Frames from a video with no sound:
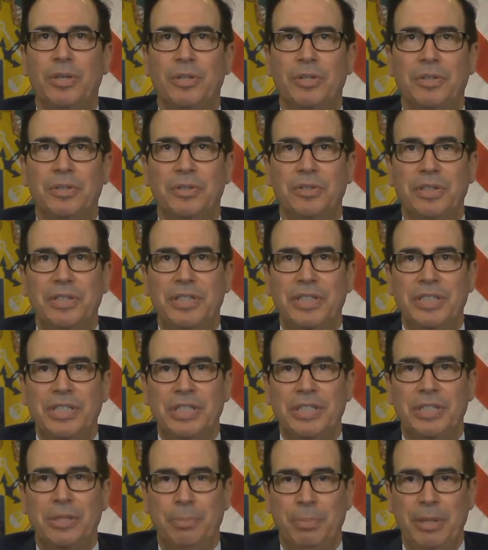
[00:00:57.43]
Clearly, this
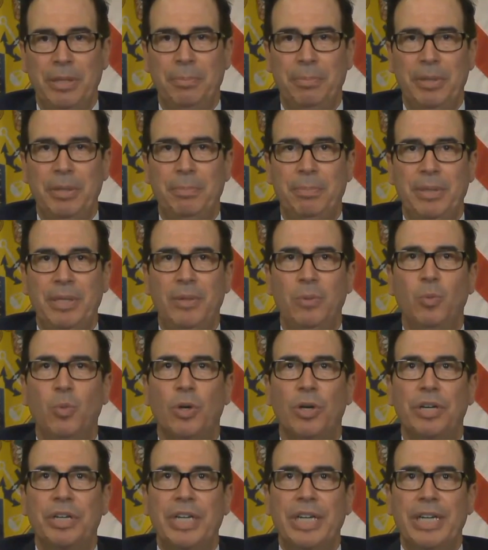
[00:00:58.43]
is the PPP
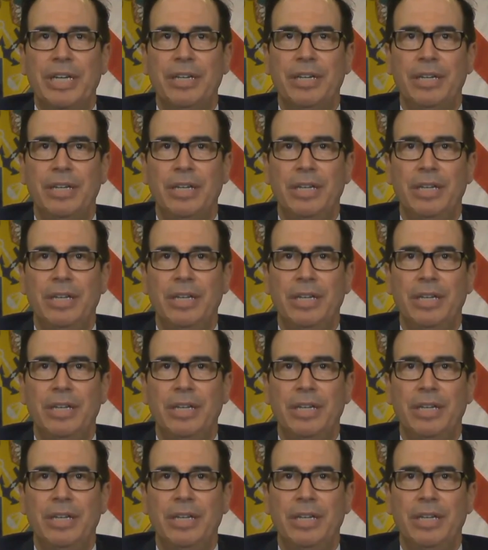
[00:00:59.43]
working.